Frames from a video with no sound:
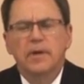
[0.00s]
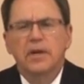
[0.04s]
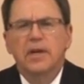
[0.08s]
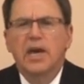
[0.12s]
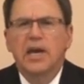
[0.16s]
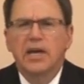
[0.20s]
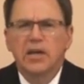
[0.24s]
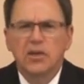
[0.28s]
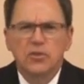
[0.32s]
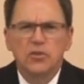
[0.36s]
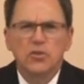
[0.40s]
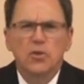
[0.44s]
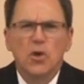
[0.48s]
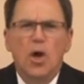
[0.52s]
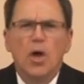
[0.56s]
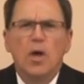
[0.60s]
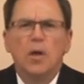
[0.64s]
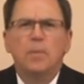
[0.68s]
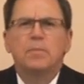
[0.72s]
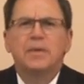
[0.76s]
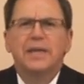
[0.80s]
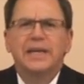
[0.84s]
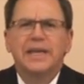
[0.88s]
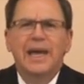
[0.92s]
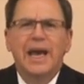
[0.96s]
King Saul
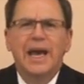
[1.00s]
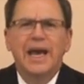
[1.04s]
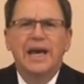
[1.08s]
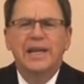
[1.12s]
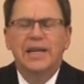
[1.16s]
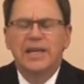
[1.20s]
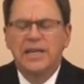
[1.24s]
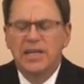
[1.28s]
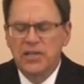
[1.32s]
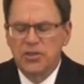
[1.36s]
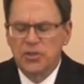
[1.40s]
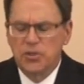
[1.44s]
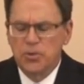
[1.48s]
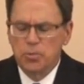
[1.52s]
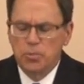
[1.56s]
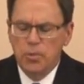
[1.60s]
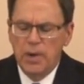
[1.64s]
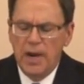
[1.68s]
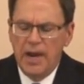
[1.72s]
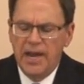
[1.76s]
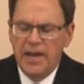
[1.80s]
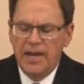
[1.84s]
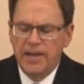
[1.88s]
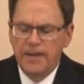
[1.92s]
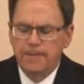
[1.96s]
began his
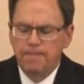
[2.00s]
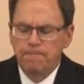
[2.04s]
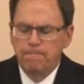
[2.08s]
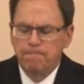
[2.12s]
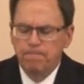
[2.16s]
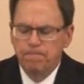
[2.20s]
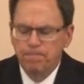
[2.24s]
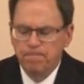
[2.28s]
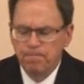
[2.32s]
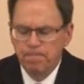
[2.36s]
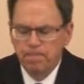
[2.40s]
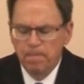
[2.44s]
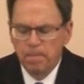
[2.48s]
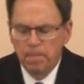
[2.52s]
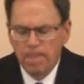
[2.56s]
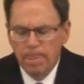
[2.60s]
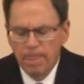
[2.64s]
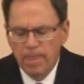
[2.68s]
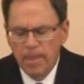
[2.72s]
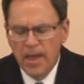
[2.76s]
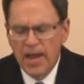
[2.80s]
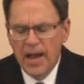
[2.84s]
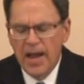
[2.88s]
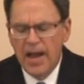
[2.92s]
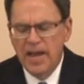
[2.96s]
reign
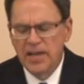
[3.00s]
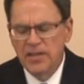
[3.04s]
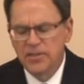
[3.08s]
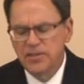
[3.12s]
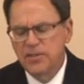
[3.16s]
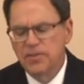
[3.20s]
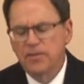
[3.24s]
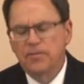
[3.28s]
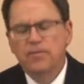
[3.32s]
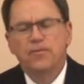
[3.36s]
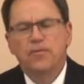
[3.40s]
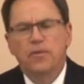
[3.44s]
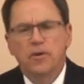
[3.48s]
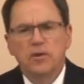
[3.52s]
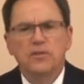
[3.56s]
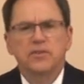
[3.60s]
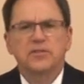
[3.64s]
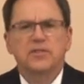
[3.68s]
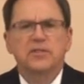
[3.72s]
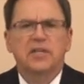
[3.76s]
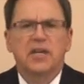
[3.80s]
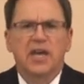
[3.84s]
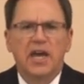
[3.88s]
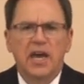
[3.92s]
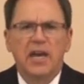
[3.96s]
as the
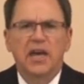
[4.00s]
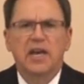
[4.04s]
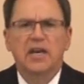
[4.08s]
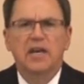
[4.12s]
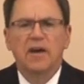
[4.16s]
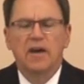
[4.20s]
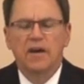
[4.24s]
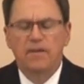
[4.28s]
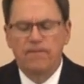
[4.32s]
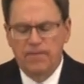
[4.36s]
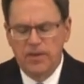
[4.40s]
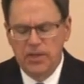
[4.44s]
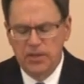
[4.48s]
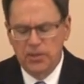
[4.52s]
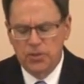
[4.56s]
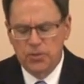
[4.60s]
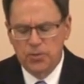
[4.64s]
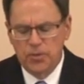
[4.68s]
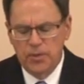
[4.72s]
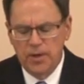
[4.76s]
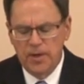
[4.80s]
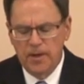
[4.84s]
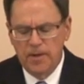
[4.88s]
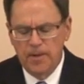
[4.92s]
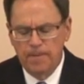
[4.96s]
first king of
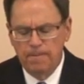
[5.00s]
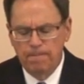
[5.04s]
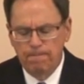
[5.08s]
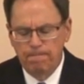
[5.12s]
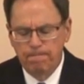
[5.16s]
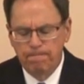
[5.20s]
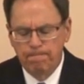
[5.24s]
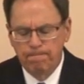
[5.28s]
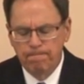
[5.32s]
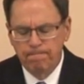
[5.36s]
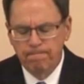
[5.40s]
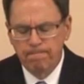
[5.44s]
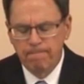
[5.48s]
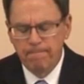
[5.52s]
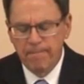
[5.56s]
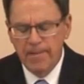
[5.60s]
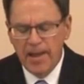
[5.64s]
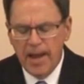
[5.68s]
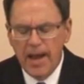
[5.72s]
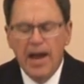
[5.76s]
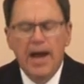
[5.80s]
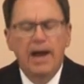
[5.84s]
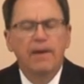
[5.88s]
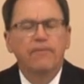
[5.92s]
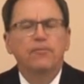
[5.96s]
Israel
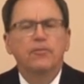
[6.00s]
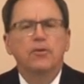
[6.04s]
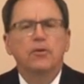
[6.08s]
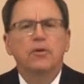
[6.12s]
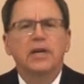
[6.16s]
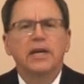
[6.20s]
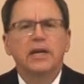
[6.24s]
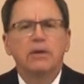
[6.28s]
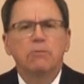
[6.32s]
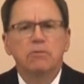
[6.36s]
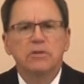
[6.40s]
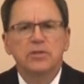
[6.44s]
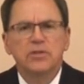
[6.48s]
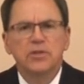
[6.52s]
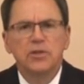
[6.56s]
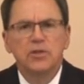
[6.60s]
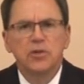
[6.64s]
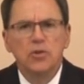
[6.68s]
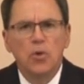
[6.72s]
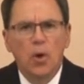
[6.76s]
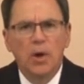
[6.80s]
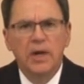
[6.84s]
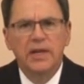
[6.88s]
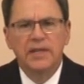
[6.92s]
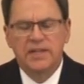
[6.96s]
after he was
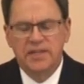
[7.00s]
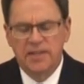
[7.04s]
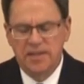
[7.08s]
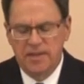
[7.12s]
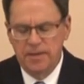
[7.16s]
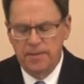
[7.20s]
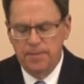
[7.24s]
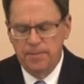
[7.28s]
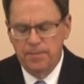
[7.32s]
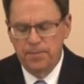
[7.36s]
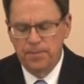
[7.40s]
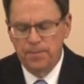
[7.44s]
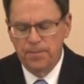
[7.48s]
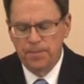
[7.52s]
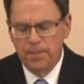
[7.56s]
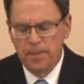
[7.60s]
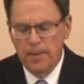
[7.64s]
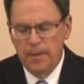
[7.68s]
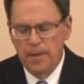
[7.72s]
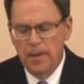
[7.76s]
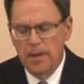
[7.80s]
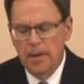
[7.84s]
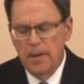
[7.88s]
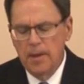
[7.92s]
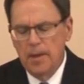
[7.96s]
anointed
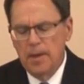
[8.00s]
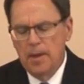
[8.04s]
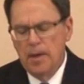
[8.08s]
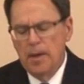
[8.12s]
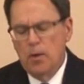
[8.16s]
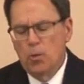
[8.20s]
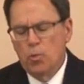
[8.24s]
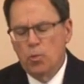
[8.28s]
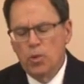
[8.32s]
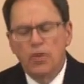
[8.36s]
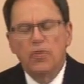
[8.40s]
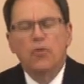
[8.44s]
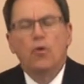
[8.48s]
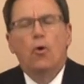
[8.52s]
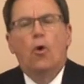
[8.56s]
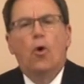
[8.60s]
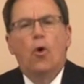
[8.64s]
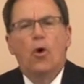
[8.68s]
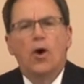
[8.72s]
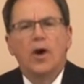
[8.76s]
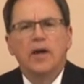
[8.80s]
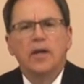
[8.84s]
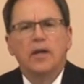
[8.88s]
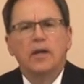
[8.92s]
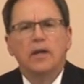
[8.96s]
with
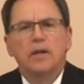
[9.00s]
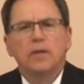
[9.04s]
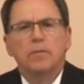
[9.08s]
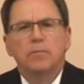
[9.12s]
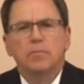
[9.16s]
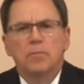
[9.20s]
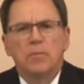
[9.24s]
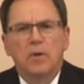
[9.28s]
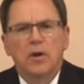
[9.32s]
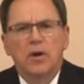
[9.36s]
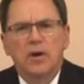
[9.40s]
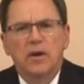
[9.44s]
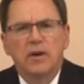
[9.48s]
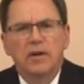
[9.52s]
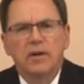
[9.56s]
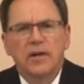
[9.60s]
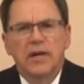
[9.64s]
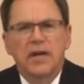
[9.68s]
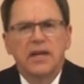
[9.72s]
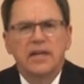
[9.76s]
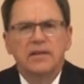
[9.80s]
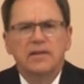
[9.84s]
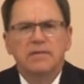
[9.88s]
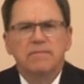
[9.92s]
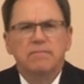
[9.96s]
oil, myrrh,
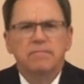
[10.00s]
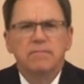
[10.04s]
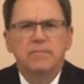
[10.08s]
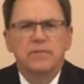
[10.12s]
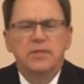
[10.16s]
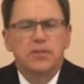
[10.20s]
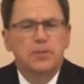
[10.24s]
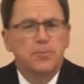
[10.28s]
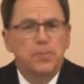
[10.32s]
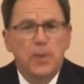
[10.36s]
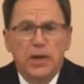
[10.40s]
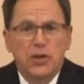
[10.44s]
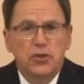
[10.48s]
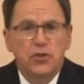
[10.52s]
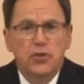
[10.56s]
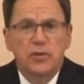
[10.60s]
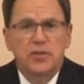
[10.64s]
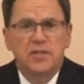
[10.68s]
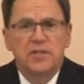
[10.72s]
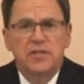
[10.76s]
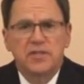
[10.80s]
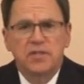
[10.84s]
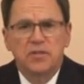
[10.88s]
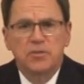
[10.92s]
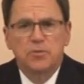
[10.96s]
and special
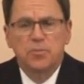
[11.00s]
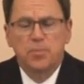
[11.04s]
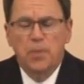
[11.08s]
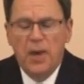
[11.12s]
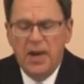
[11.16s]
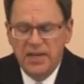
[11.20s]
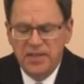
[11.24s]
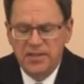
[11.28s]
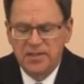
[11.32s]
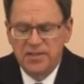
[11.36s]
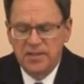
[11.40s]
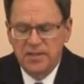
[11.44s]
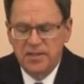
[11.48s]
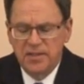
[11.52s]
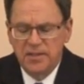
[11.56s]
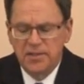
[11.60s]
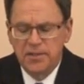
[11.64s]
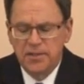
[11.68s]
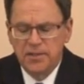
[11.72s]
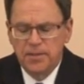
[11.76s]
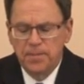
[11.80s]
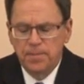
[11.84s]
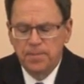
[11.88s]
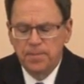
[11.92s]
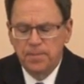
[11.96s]

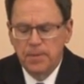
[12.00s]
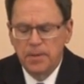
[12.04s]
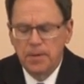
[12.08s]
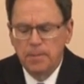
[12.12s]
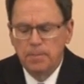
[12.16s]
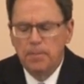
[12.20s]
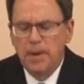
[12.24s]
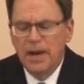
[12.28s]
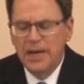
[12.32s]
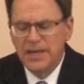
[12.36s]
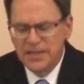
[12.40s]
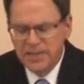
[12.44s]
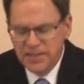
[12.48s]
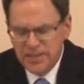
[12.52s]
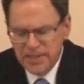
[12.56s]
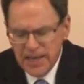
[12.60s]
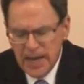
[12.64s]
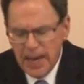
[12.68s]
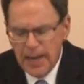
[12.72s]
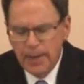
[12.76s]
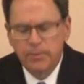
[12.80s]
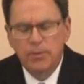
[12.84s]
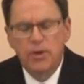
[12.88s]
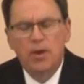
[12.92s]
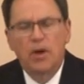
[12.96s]
spices by
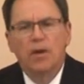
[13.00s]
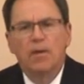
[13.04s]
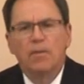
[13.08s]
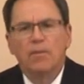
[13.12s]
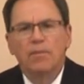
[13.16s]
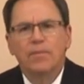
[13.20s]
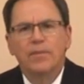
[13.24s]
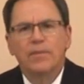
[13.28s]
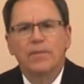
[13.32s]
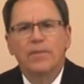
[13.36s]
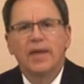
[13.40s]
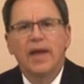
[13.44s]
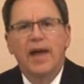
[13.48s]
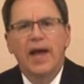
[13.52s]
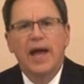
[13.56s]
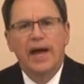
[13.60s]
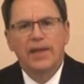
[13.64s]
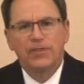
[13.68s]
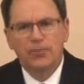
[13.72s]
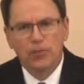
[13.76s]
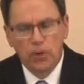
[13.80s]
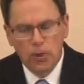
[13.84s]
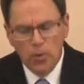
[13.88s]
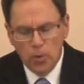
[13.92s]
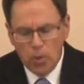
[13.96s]
Samuel
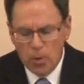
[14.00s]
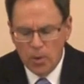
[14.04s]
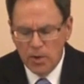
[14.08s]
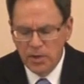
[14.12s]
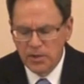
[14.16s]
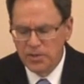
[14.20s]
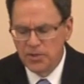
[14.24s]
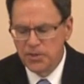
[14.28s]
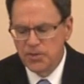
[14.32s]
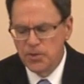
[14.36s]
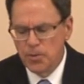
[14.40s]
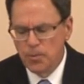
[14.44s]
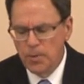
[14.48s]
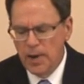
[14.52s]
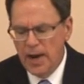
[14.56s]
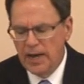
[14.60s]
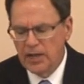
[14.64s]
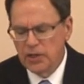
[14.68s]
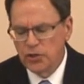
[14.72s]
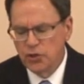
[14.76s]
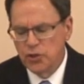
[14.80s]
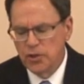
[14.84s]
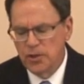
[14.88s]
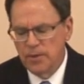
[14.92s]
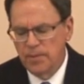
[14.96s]
at the Lord's
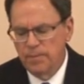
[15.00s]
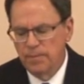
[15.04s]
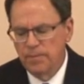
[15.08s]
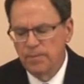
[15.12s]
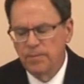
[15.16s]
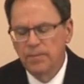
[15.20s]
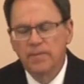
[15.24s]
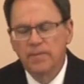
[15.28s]
direction.